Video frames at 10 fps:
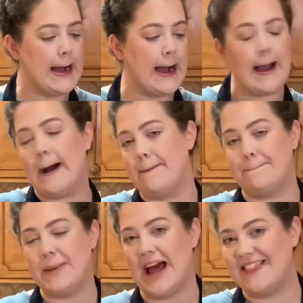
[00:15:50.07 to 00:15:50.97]

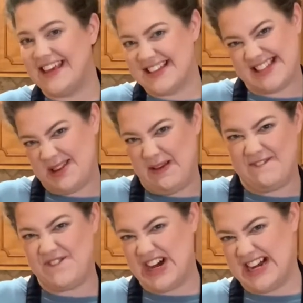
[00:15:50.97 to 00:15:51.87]
but I think it's going to
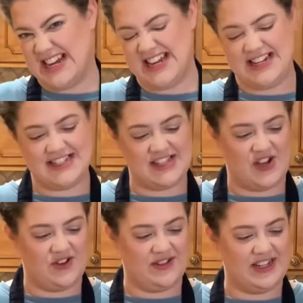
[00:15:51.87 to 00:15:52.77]
be fine. So